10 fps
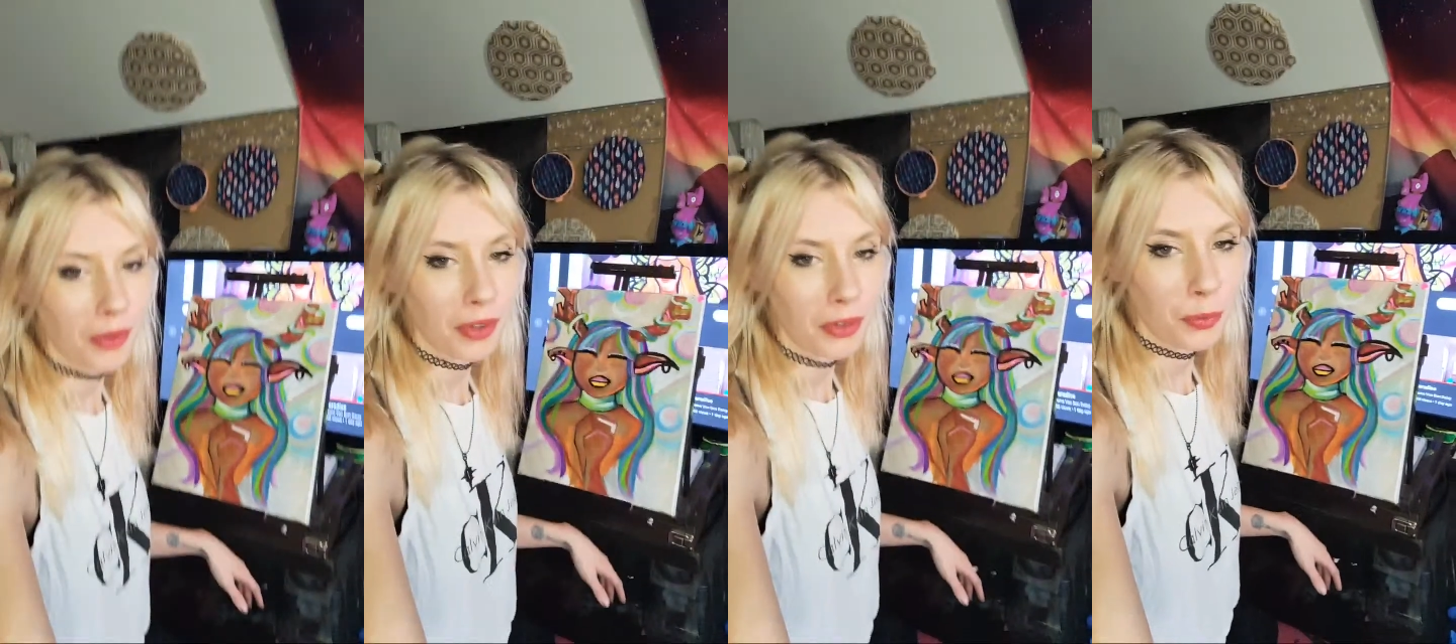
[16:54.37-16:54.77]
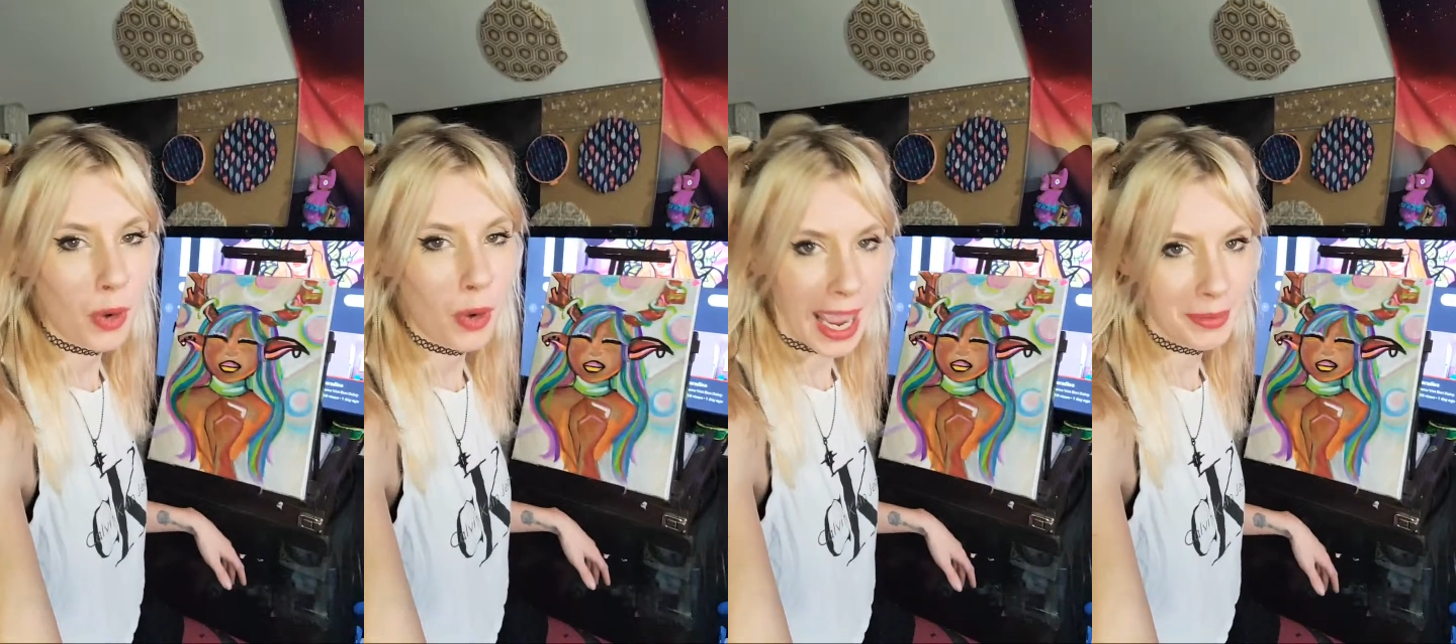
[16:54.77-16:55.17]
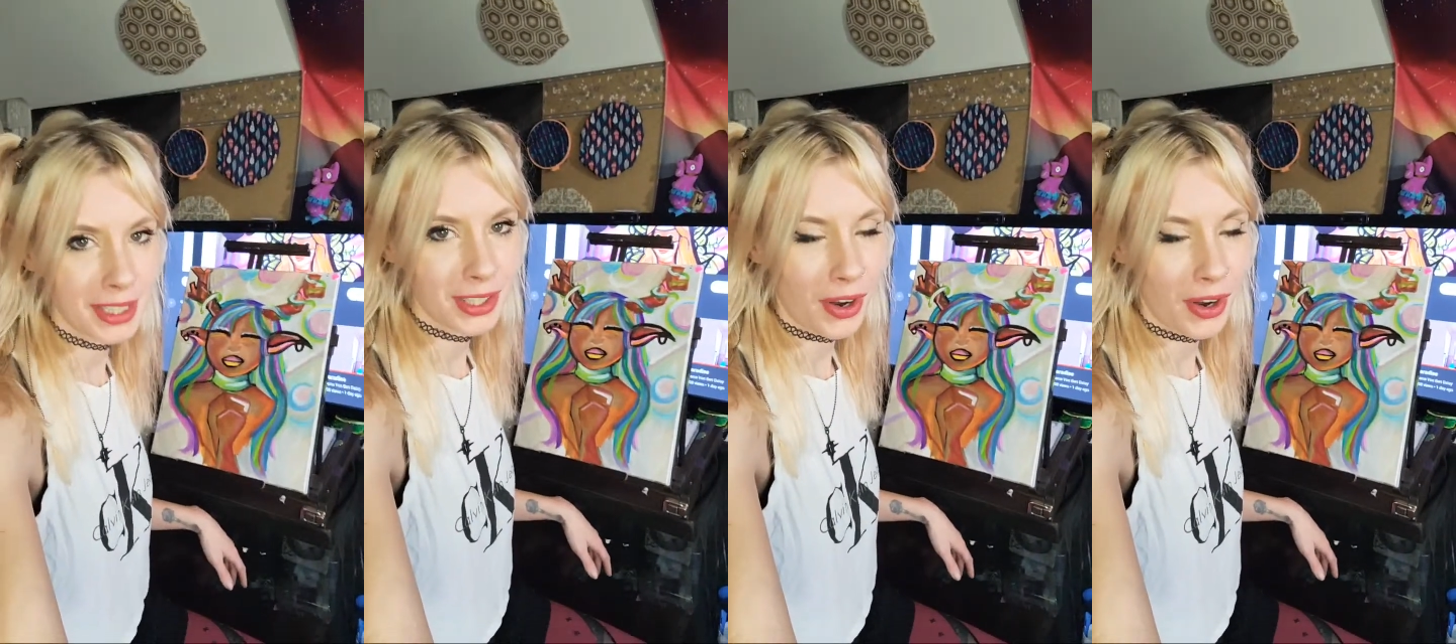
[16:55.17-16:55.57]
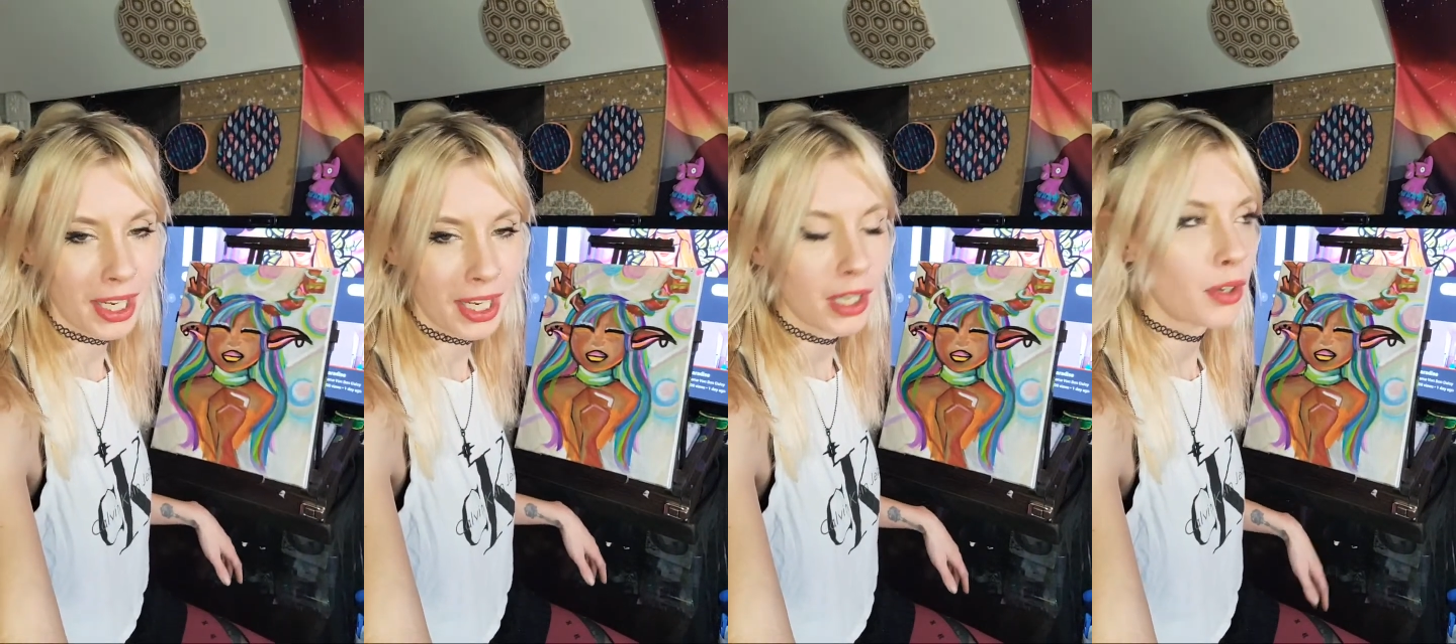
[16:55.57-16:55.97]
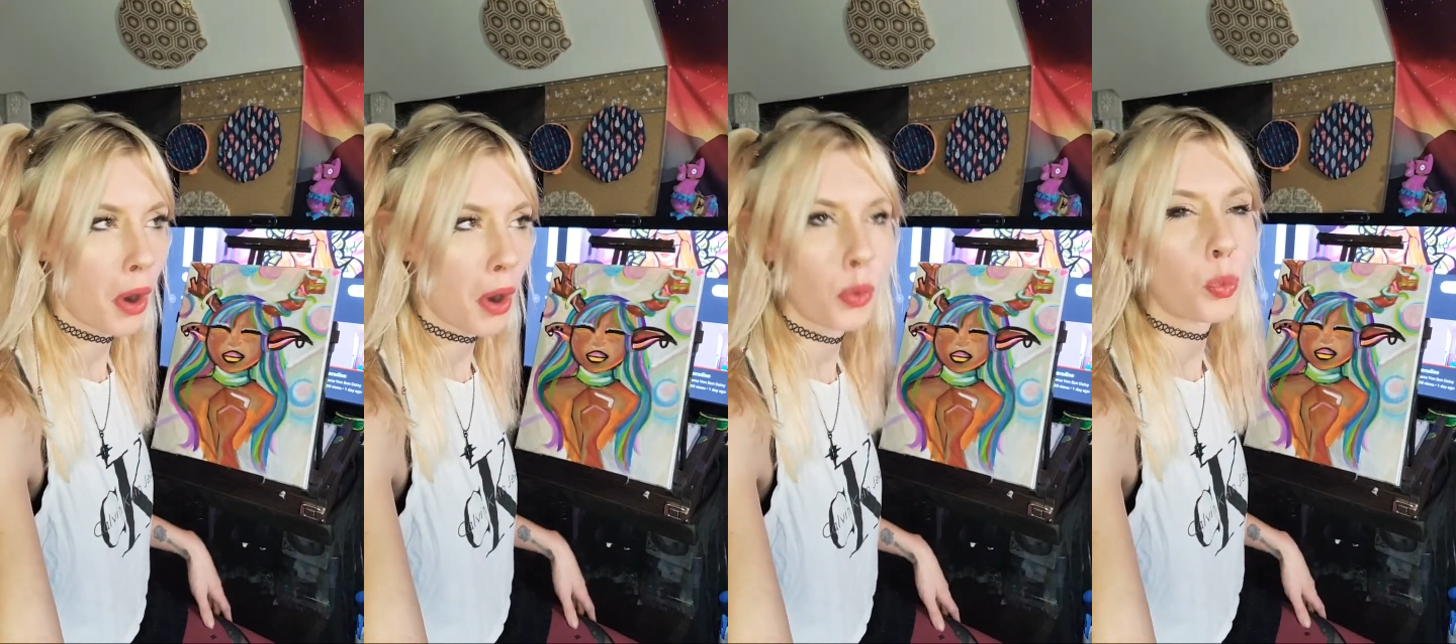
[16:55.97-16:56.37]
Women, sorry.
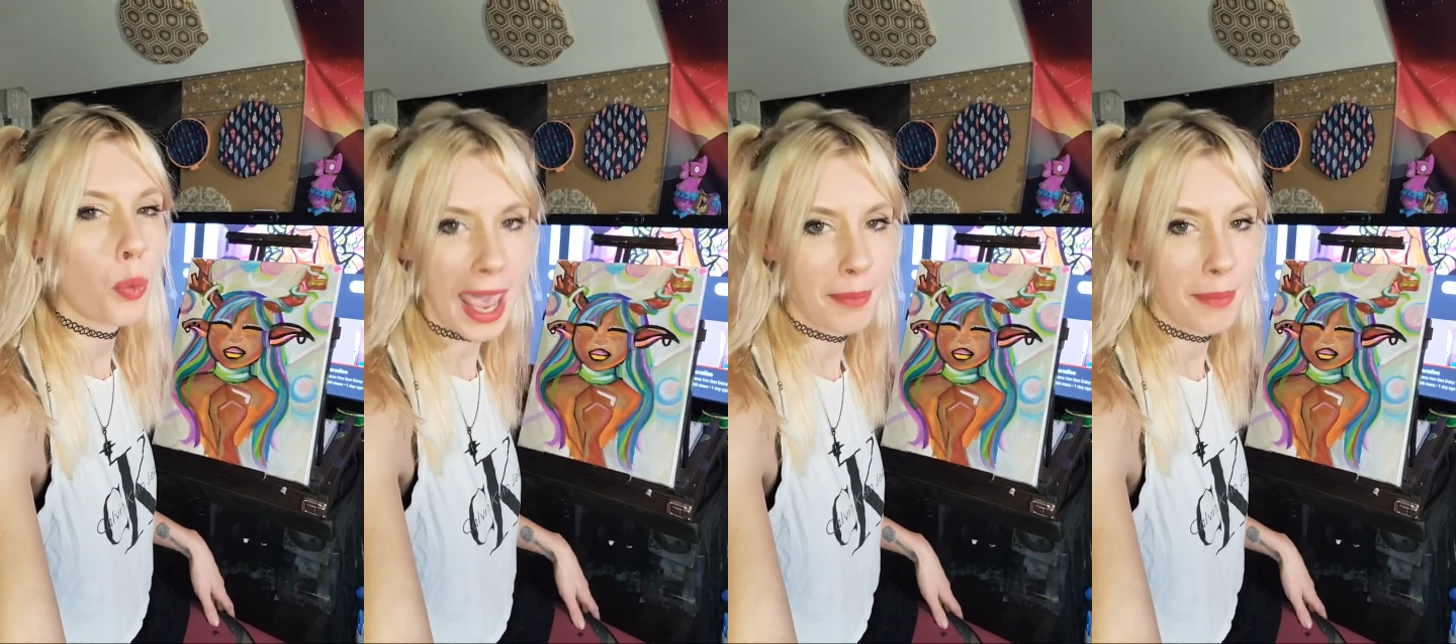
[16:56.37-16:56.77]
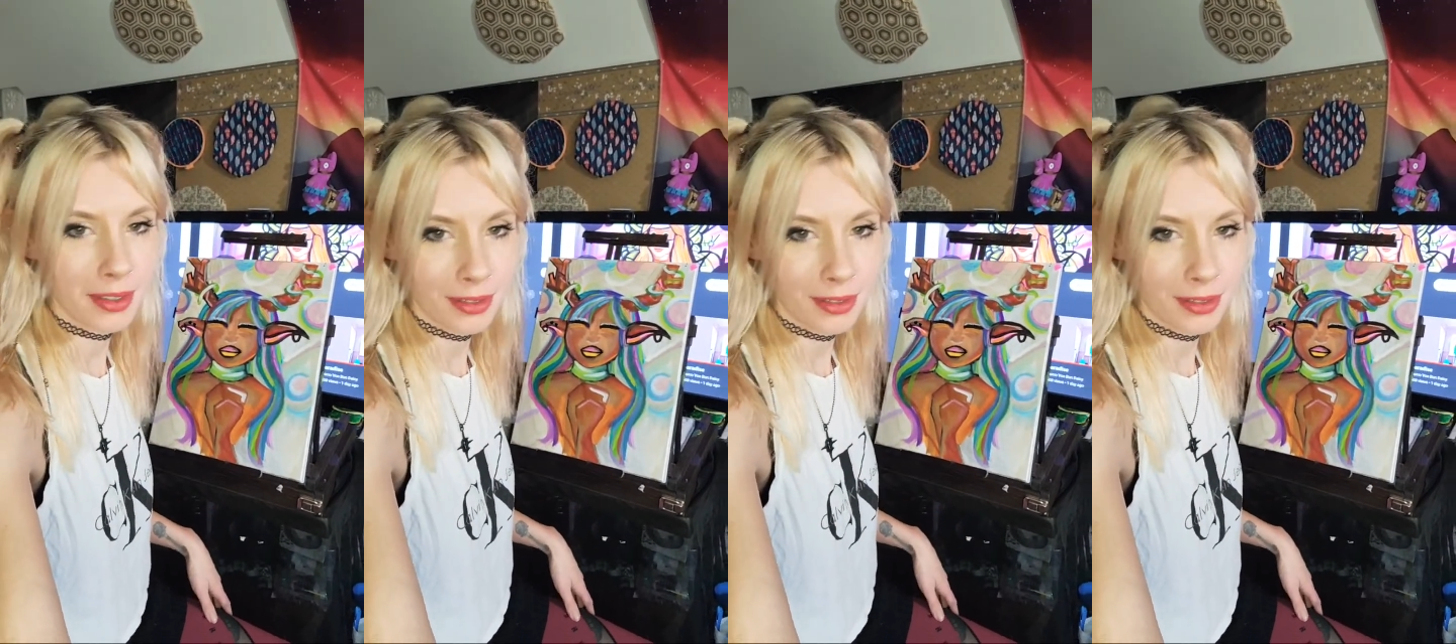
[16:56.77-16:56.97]
Grown women.